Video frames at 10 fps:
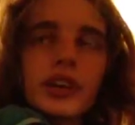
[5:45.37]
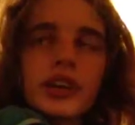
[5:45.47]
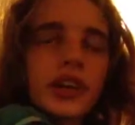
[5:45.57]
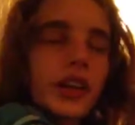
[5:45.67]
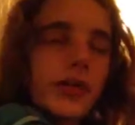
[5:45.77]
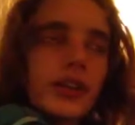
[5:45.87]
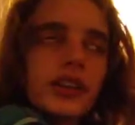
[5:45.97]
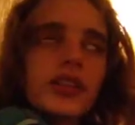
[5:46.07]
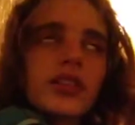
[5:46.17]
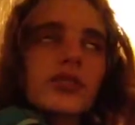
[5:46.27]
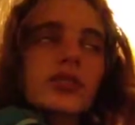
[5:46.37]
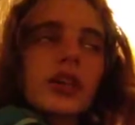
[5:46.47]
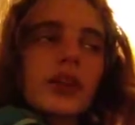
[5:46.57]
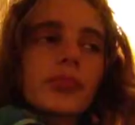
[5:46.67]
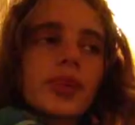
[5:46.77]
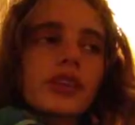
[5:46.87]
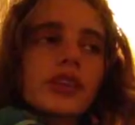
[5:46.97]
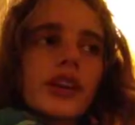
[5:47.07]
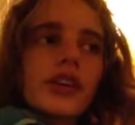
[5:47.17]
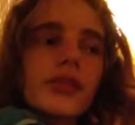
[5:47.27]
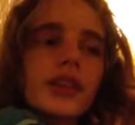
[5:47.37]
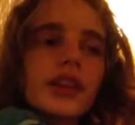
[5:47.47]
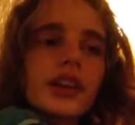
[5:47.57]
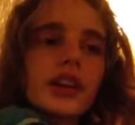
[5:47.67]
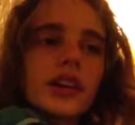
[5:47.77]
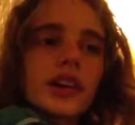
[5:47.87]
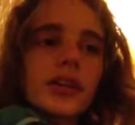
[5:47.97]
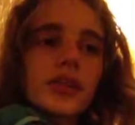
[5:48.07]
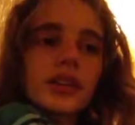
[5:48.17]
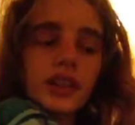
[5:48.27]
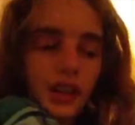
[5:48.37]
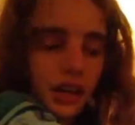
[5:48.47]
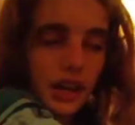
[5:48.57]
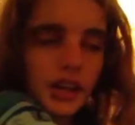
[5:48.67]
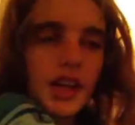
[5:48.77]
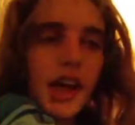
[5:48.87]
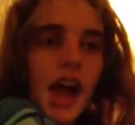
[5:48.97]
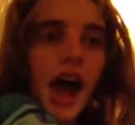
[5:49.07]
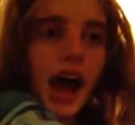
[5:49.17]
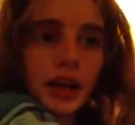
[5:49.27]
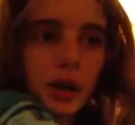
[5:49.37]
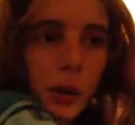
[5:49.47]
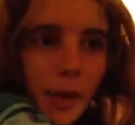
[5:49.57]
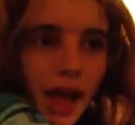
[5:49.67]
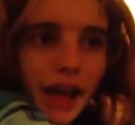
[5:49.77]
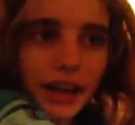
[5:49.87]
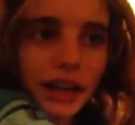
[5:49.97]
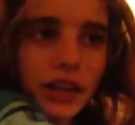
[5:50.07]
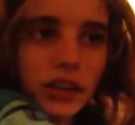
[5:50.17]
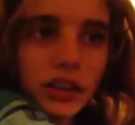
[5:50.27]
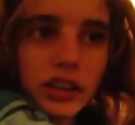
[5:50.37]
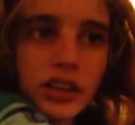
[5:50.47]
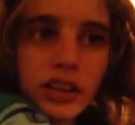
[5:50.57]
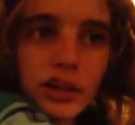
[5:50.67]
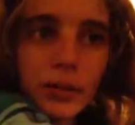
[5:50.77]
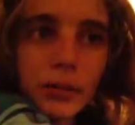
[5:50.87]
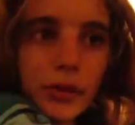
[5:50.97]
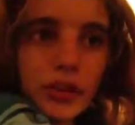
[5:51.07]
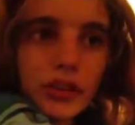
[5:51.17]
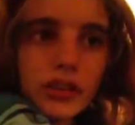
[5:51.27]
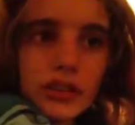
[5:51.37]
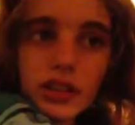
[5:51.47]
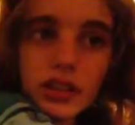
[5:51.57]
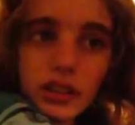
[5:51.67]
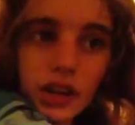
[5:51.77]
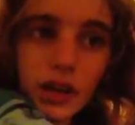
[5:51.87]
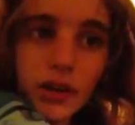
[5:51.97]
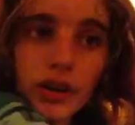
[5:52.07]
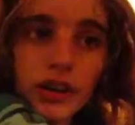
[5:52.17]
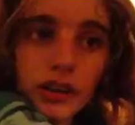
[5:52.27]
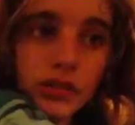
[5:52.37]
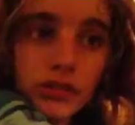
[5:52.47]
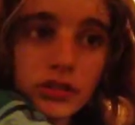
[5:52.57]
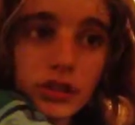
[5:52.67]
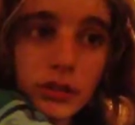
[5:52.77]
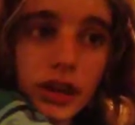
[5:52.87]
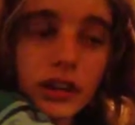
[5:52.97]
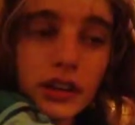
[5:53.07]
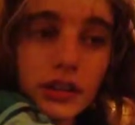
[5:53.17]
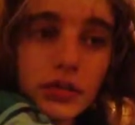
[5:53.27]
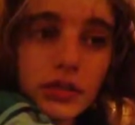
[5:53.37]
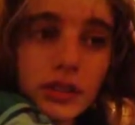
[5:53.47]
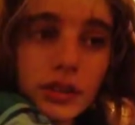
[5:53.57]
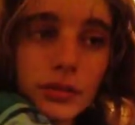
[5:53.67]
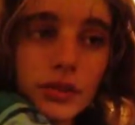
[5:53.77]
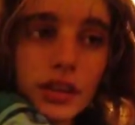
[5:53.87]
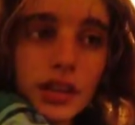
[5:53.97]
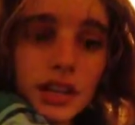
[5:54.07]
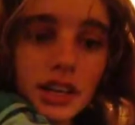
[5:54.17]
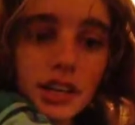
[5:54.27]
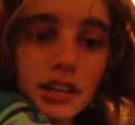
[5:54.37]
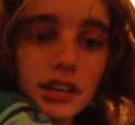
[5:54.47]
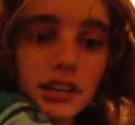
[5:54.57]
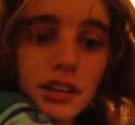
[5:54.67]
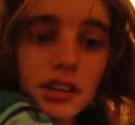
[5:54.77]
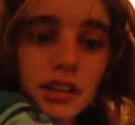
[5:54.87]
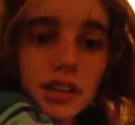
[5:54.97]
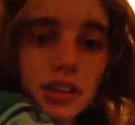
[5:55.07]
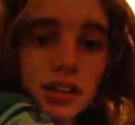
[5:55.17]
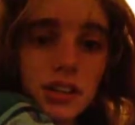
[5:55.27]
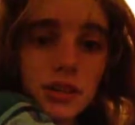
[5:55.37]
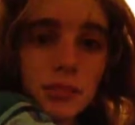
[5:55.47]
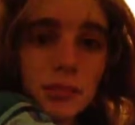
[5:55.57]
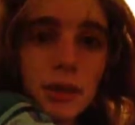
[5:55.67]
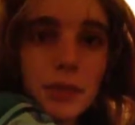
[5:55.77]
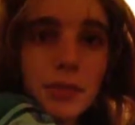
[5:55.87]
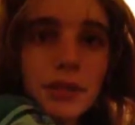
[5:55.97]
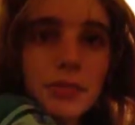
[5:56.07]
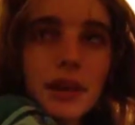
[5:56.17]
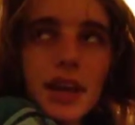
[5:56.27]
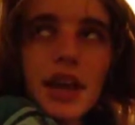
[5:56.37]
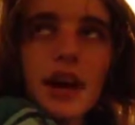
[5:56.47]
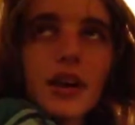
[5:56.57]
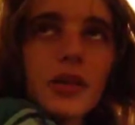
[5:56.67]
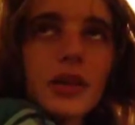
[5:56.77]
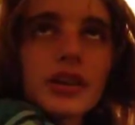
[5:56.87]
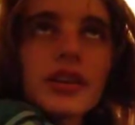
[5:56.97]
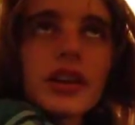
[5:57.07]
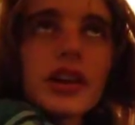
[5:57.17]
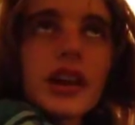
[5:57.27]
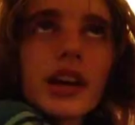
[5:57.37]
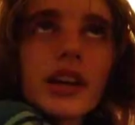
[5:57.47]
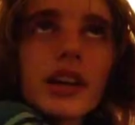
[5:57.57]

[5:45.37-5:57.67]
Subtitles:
like I want to break down, I want to cut again, I want to die, I go back and I look at these coping methods, and now I can use them. And maybe someday I'll go into, like,